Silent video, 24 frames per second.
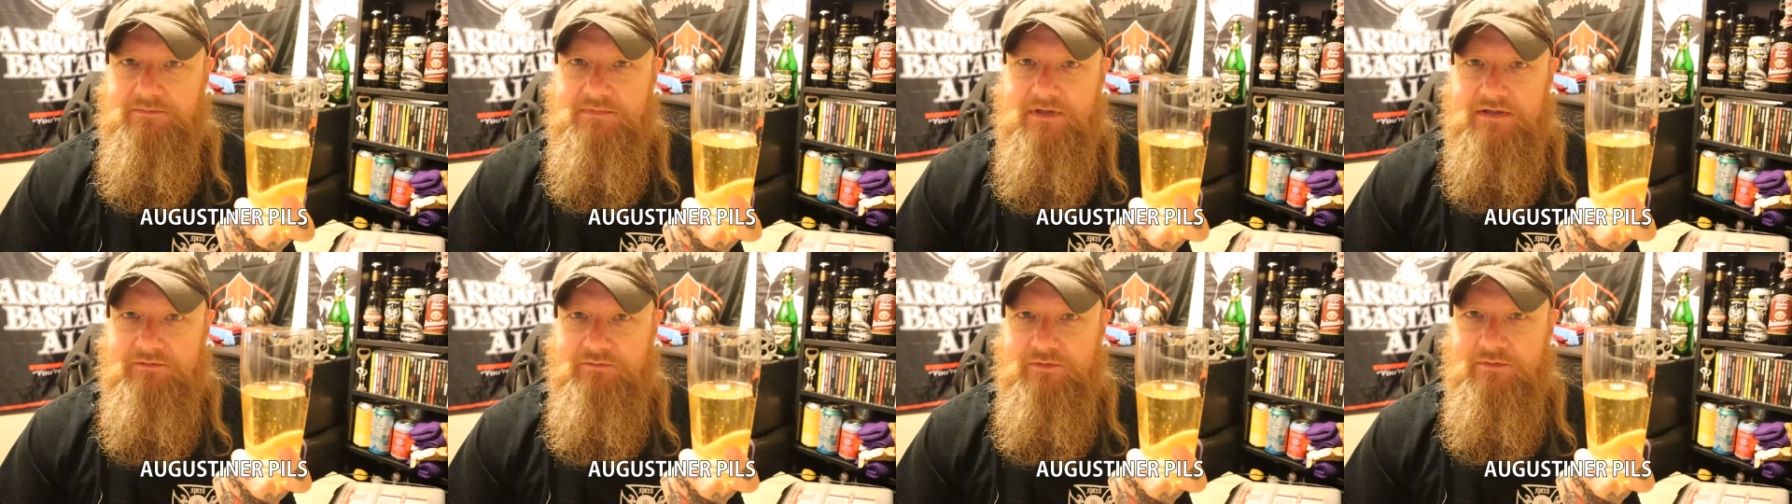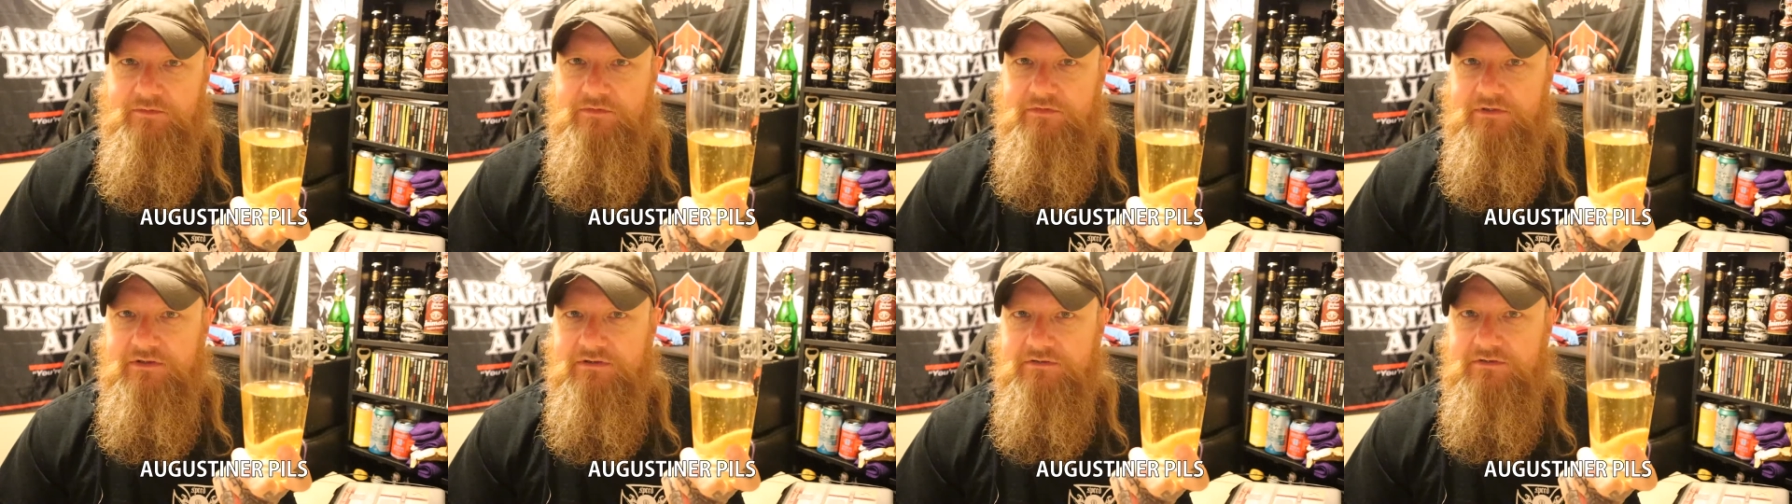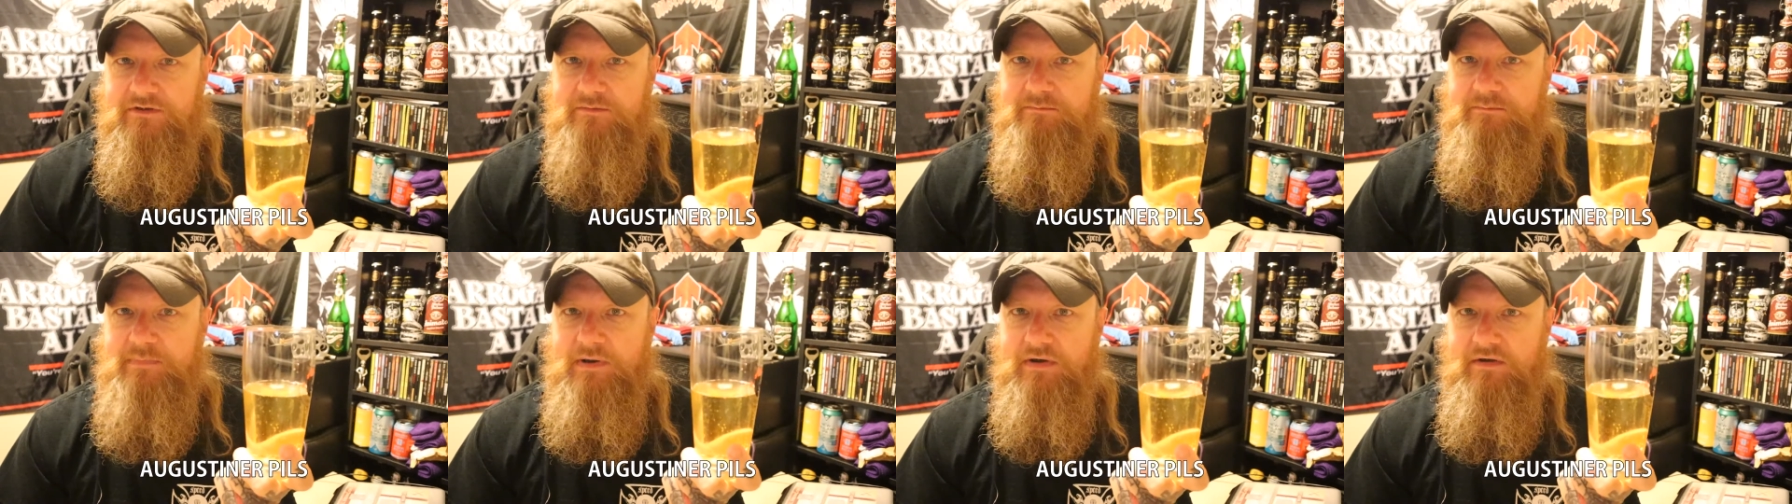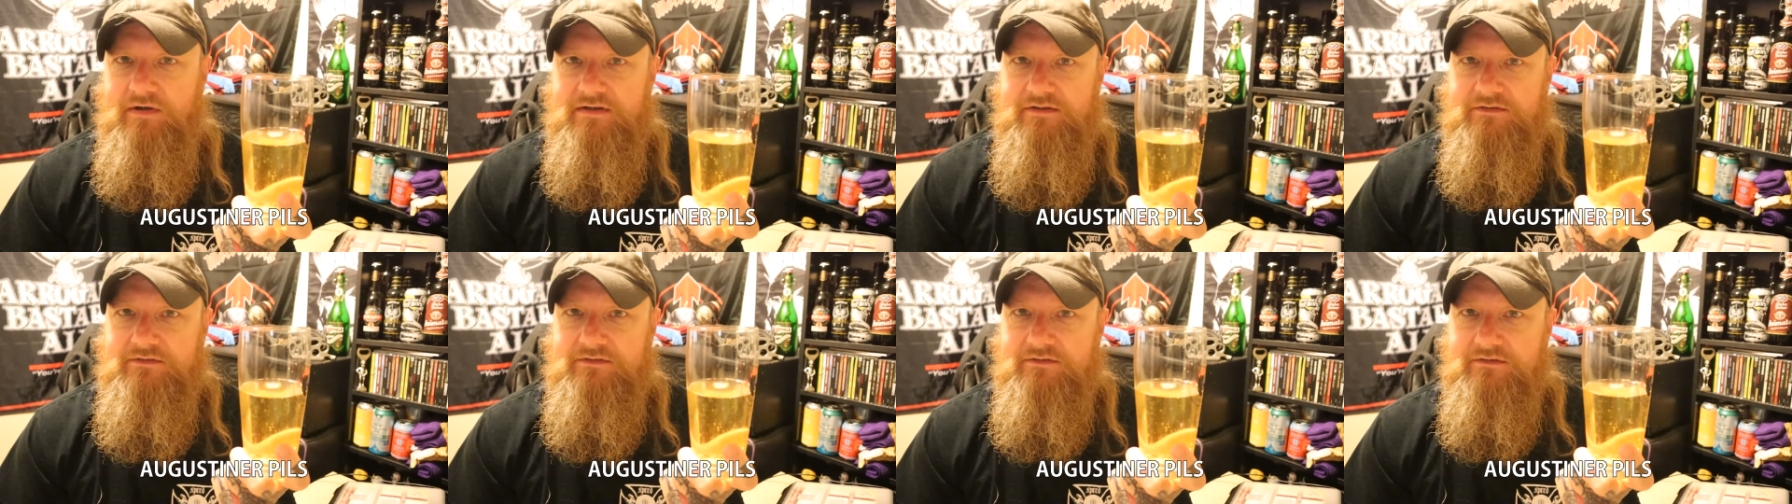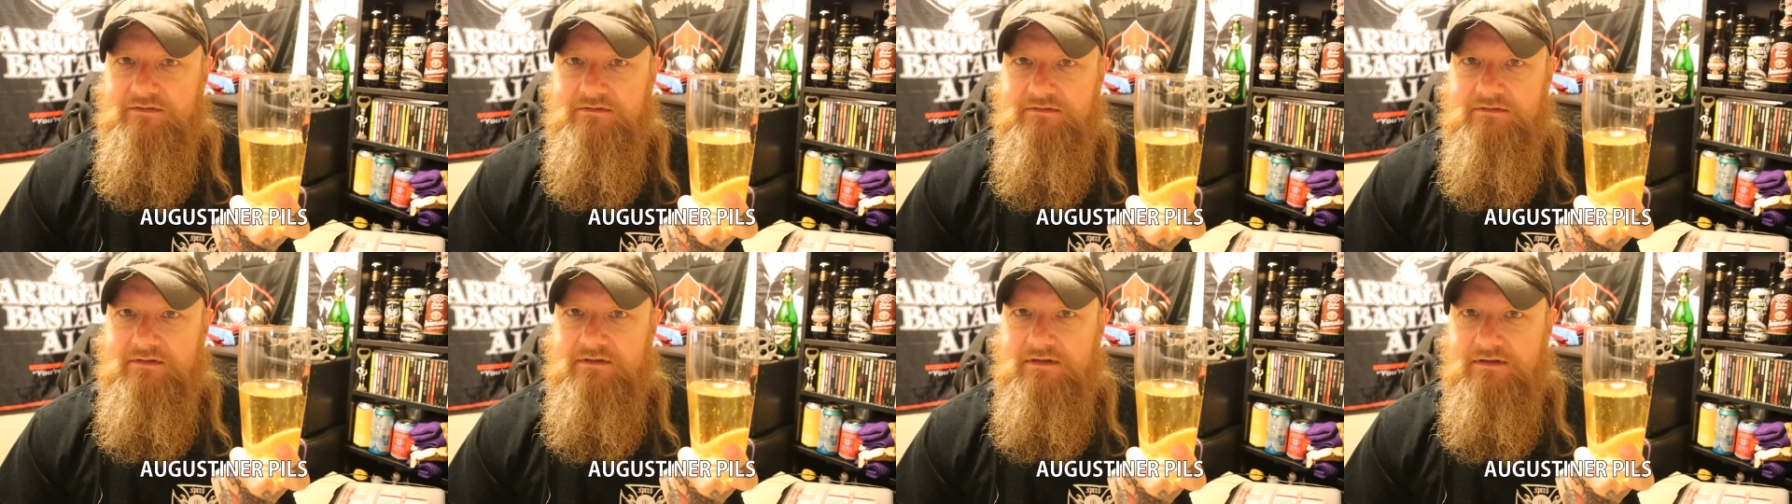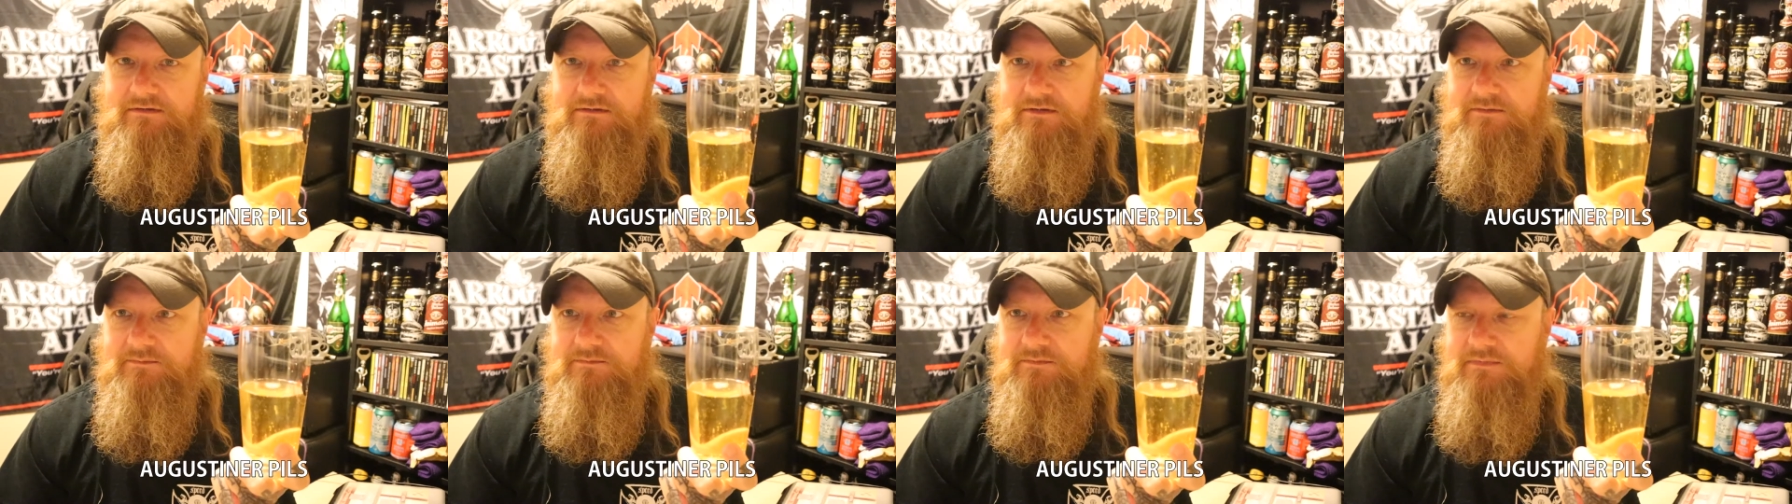everyone thinks I'm biased and, you
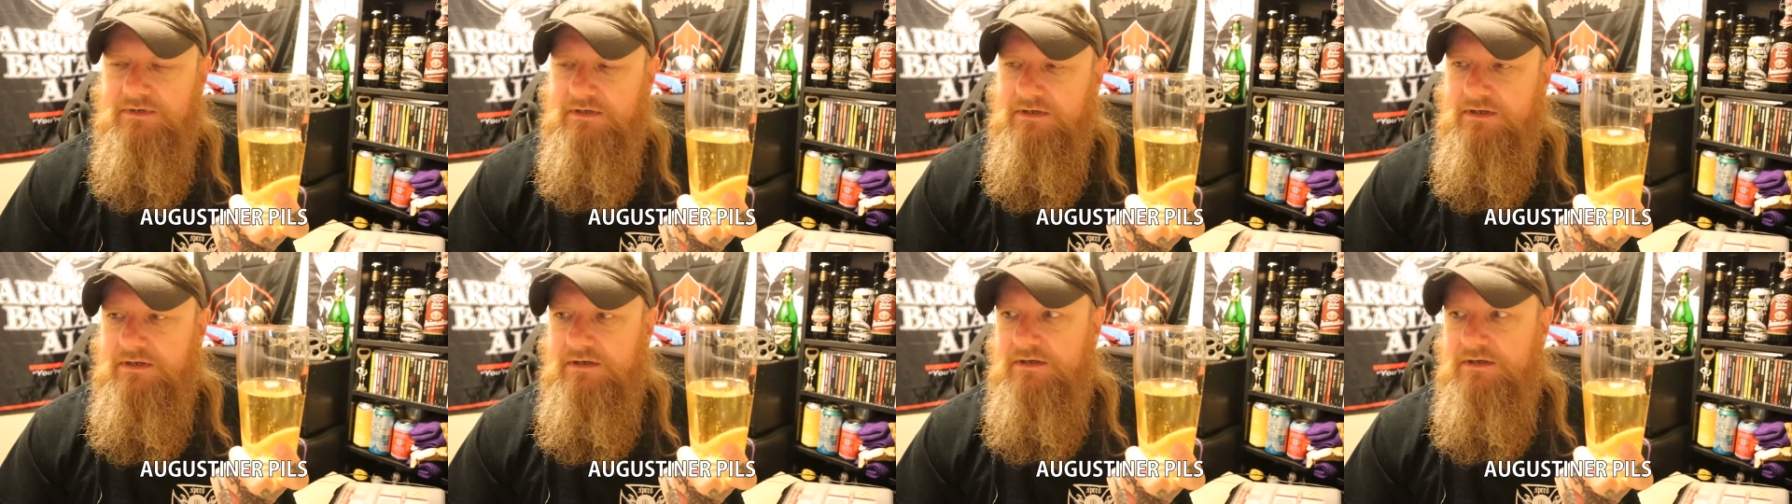know,